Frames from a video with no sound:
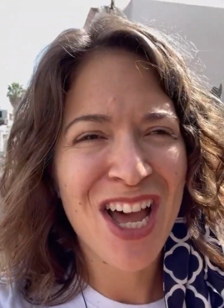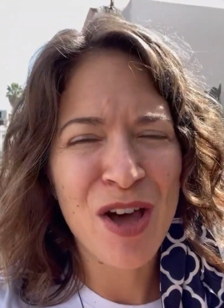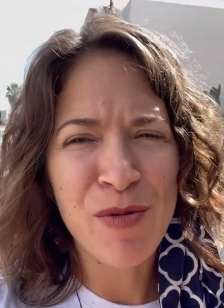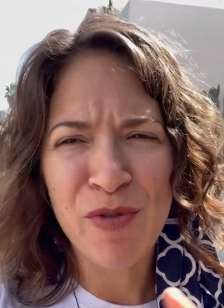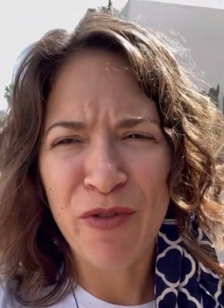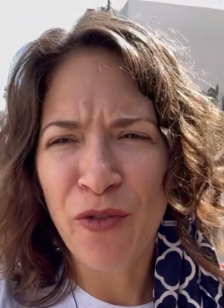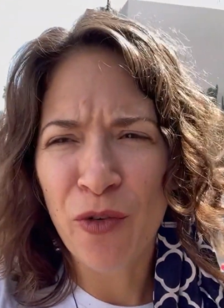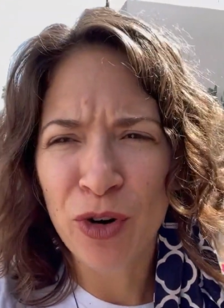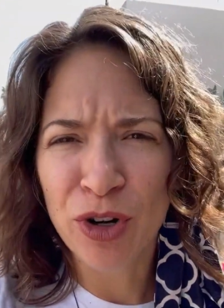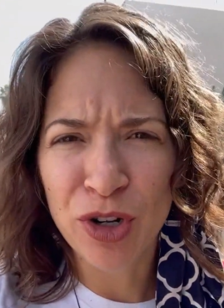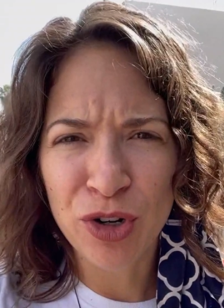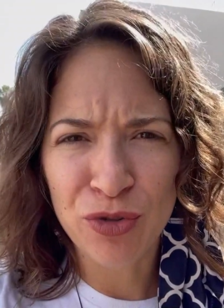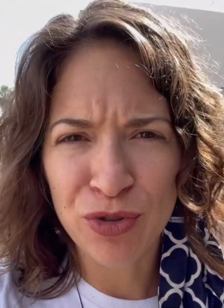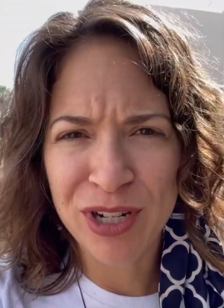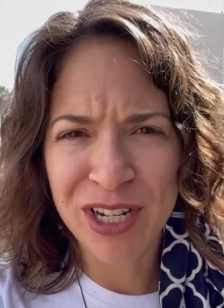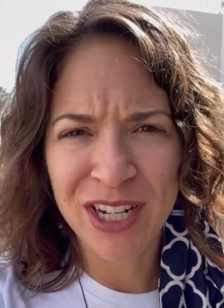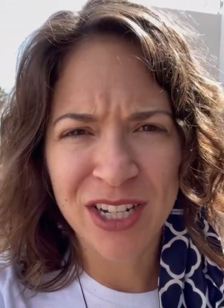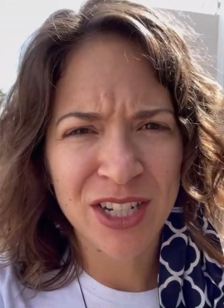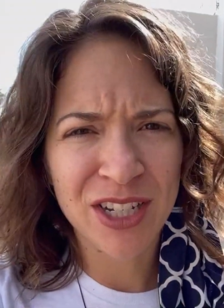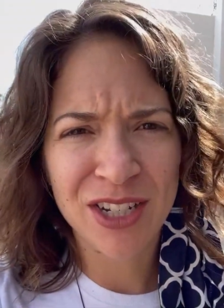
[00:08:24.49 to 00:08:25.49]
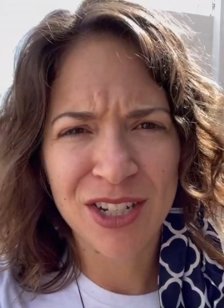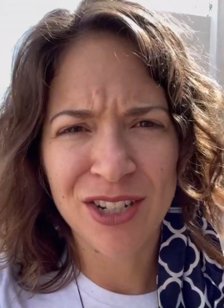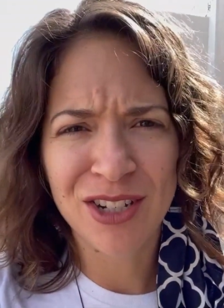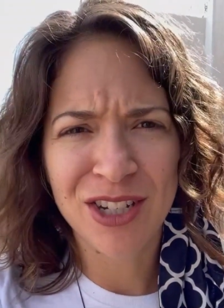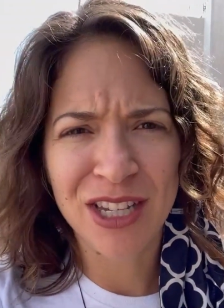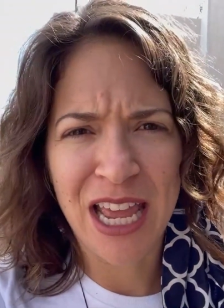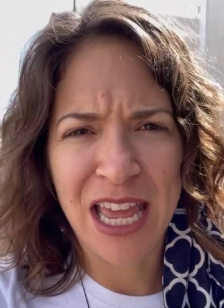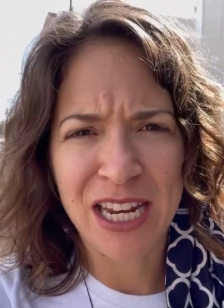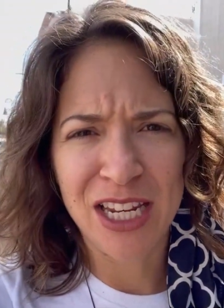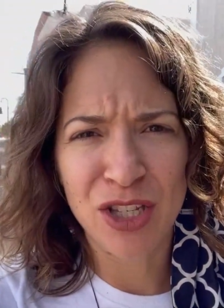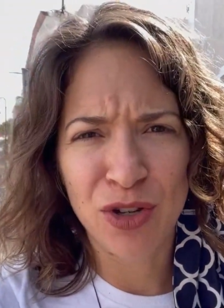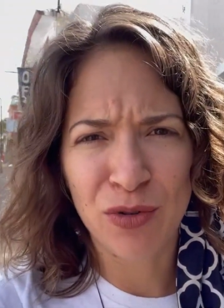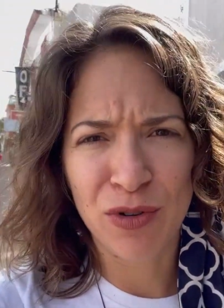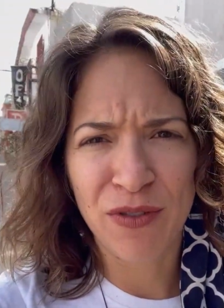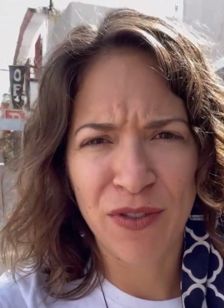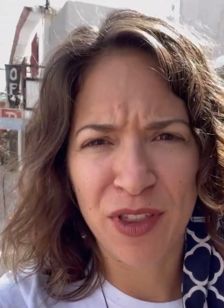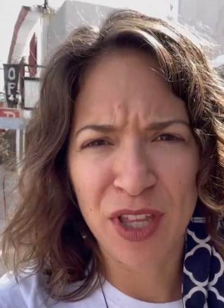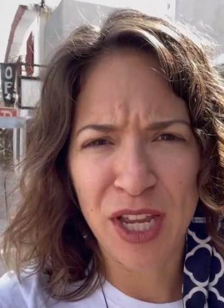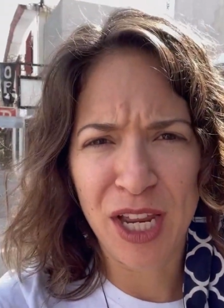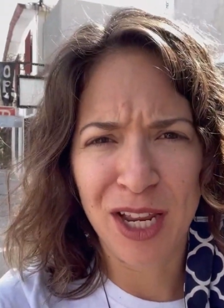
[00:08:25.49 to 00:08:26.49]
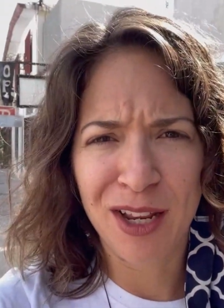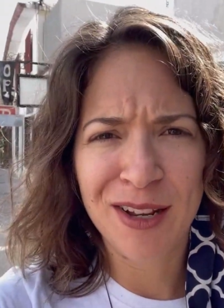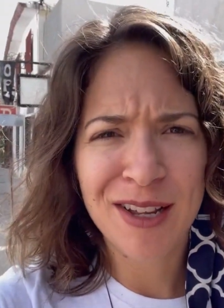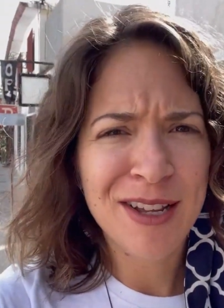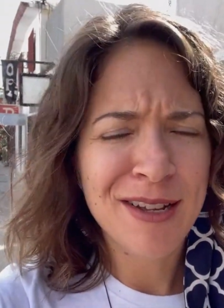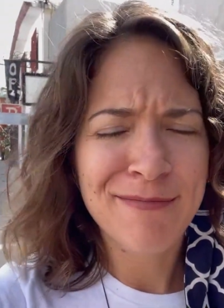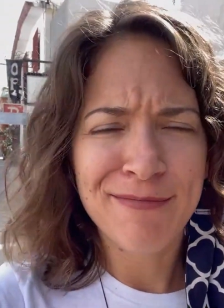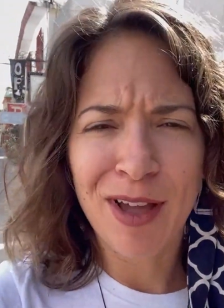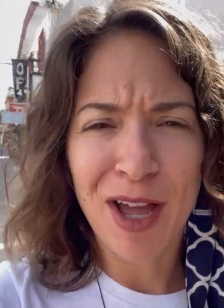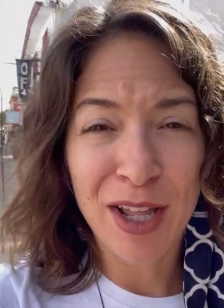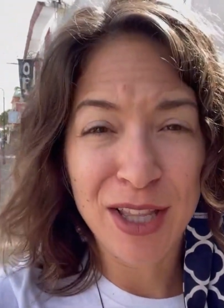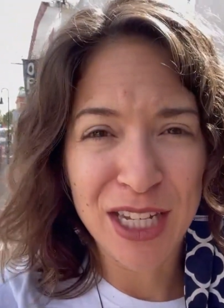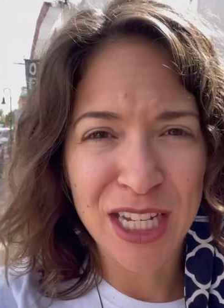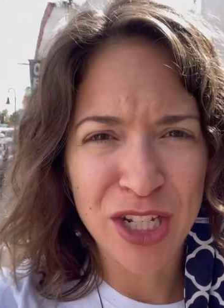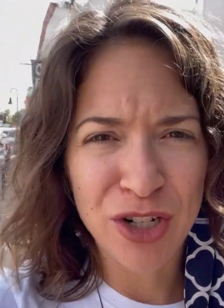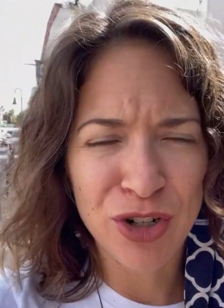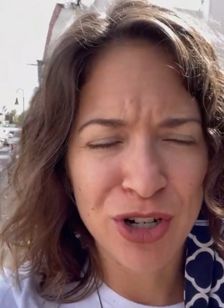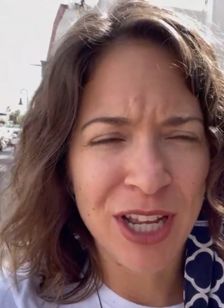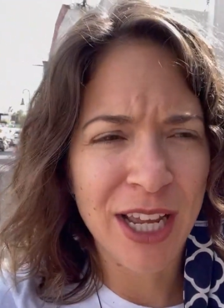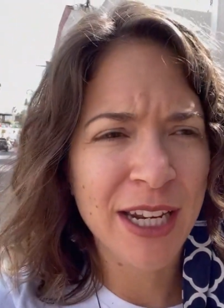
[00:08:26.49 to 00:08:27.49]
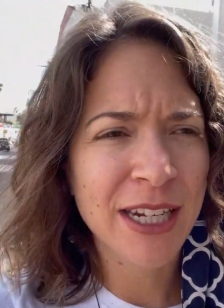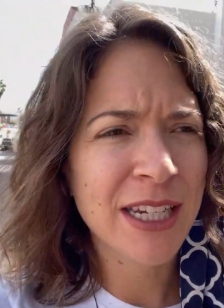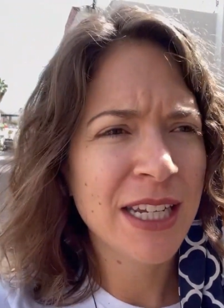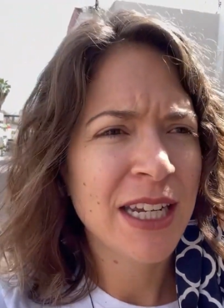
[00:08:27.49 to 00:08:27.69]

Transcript: before agreeing to any sort of thing on the internet.